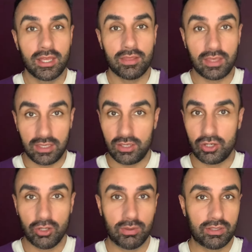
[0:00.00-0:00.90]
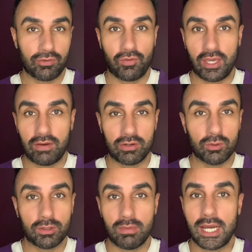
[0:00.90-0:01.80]
the ego and the fear and all
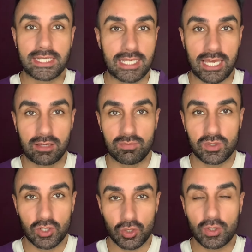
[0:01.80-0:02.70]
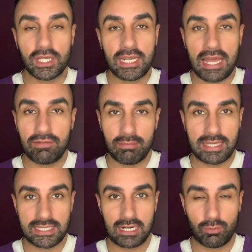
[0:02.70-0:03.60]
the mind games, you can never
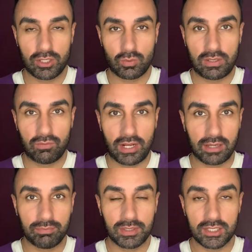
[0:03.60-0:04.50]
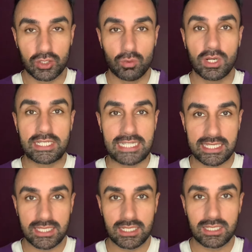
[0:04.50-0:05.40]
mess it up with a twin flame because you are
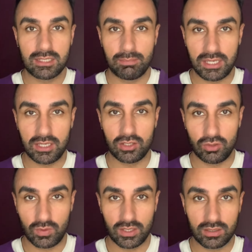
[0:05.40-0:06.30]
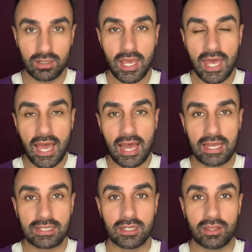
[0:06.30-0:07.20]
destined to be in union,
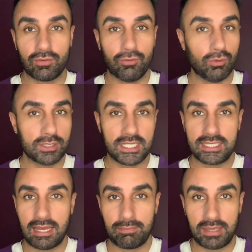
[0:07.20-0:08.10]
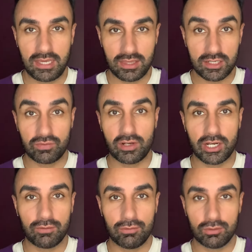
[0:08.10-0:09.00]
and the forces that be, the
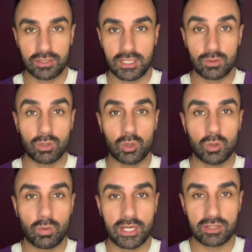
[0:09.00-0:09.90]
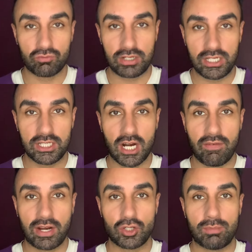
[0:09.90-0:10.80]
divine forces, will always
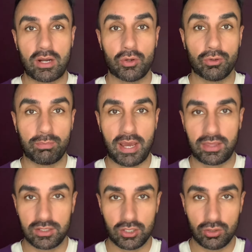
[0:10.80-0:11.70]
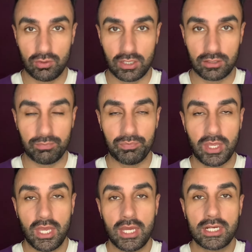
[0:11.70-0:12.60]
redirect you back on your path to union.
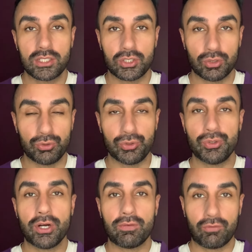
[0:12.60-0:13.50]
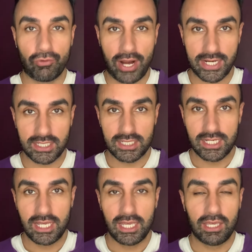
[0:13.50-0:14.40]
So do not fret
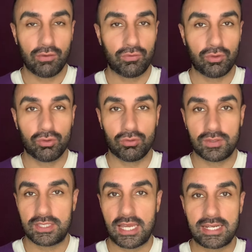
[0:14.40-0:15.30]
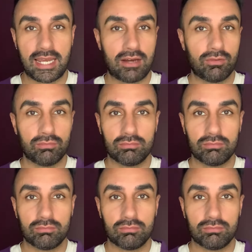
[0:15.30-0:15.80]
if you send out